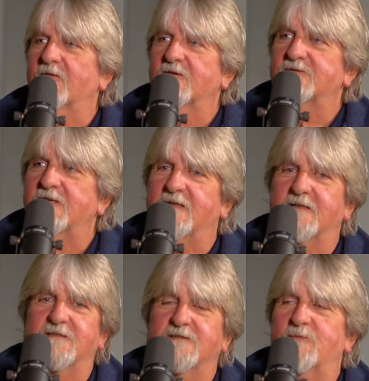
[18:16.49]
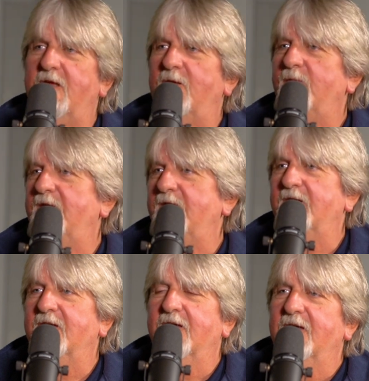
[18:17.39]
Their challenges may
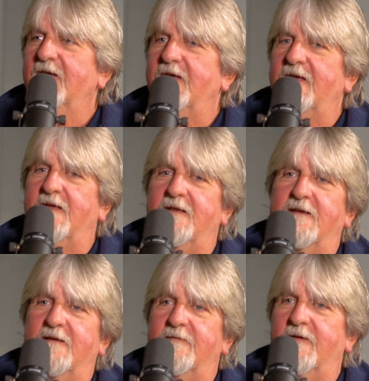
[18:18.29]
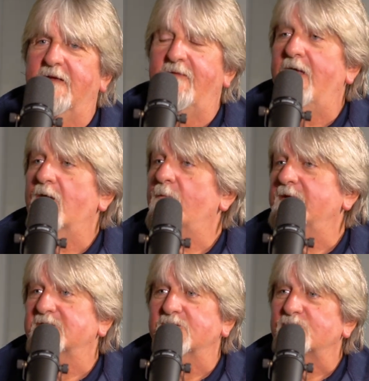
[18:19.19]
be in their
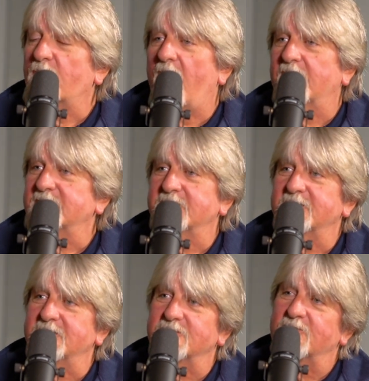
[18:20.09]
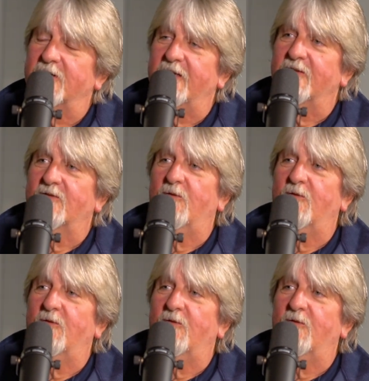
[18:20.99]
business processes. Right. Mm-hmm.